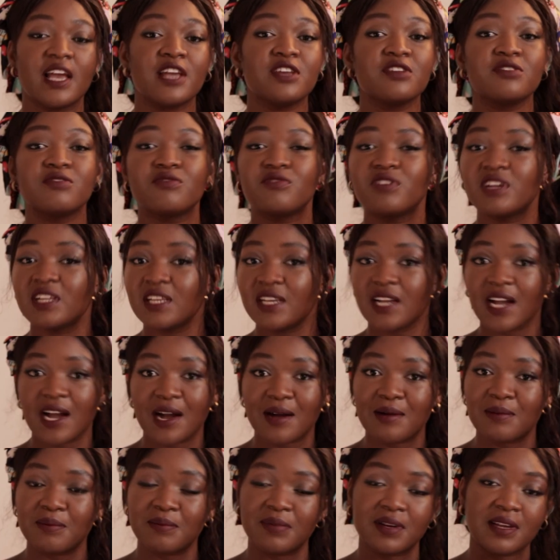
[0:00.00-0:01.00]
And you really
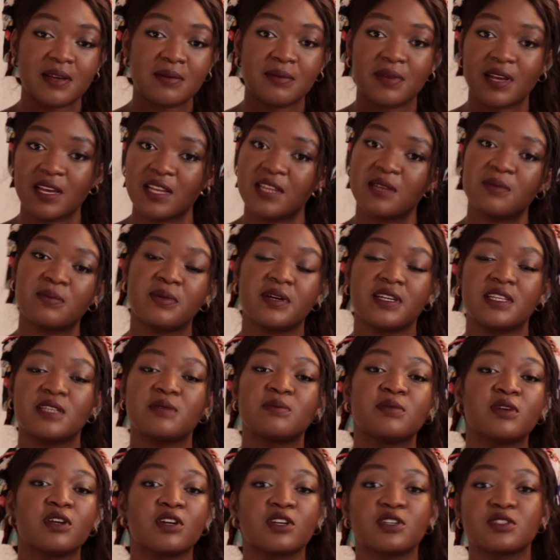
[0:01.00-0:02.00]
can't blame
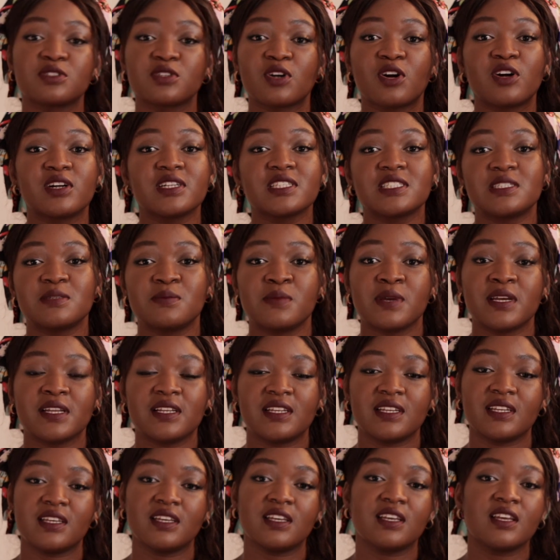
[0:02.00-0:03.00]
anybody, because
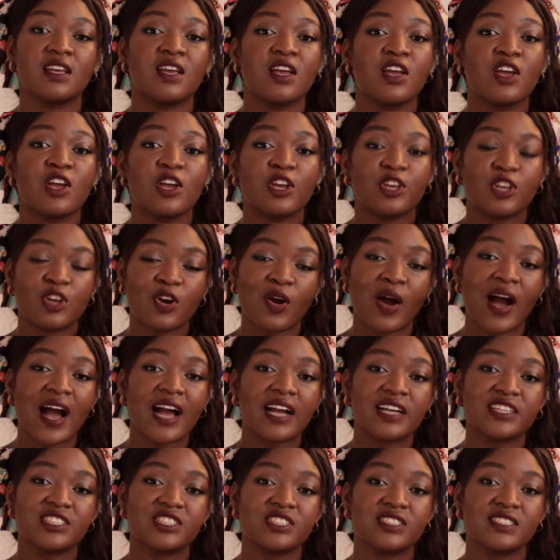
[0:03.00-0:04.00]
ultimately your
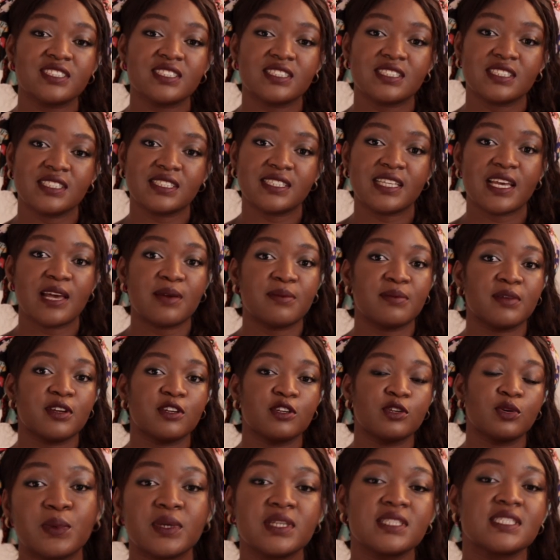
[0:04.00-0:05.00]
actions
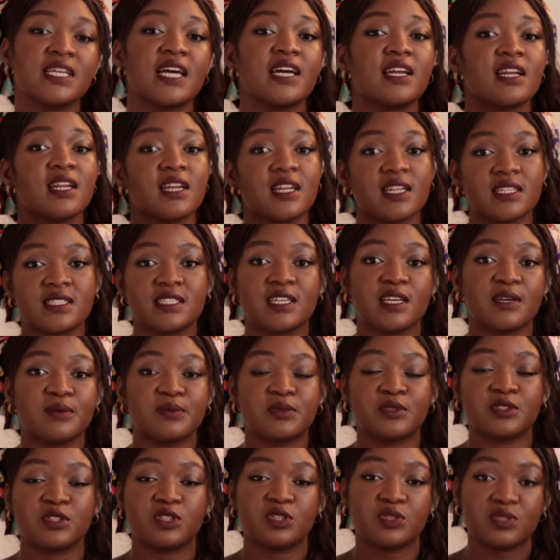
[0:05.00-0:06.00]
determine which side of the
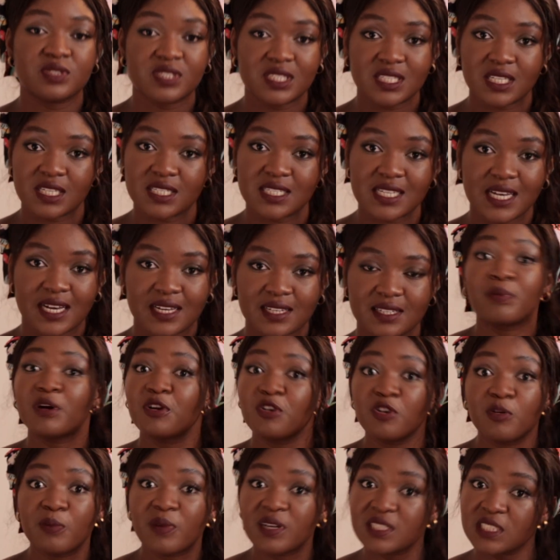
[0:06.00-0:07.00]
table you sit at.
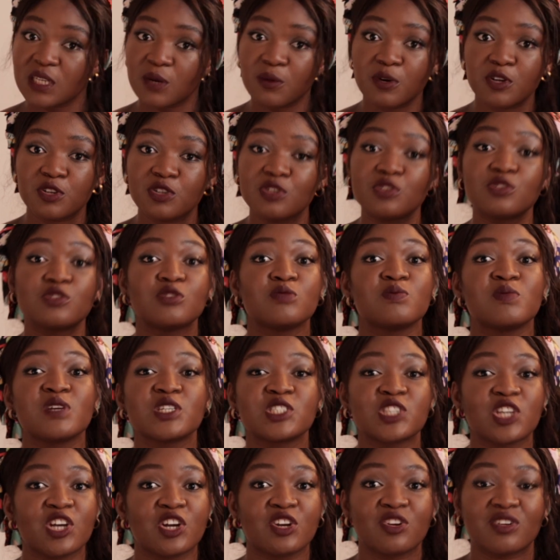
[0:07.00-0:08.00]
But no matter what you do,
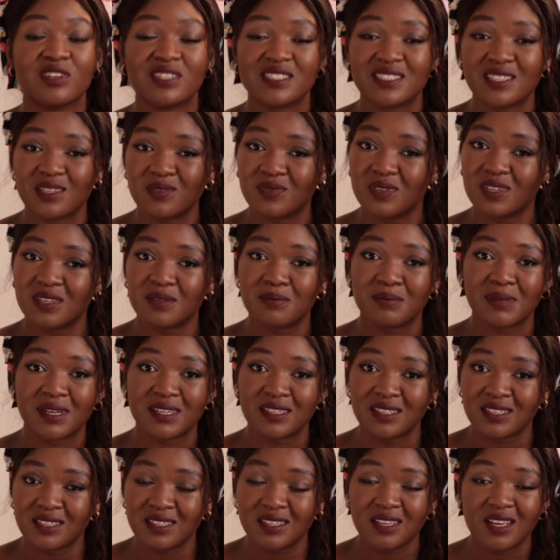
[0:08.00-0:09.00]
make sure you're not saving
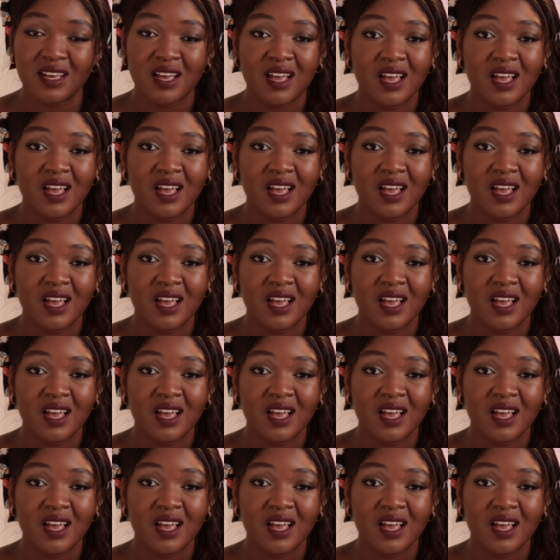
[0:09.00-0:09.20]
money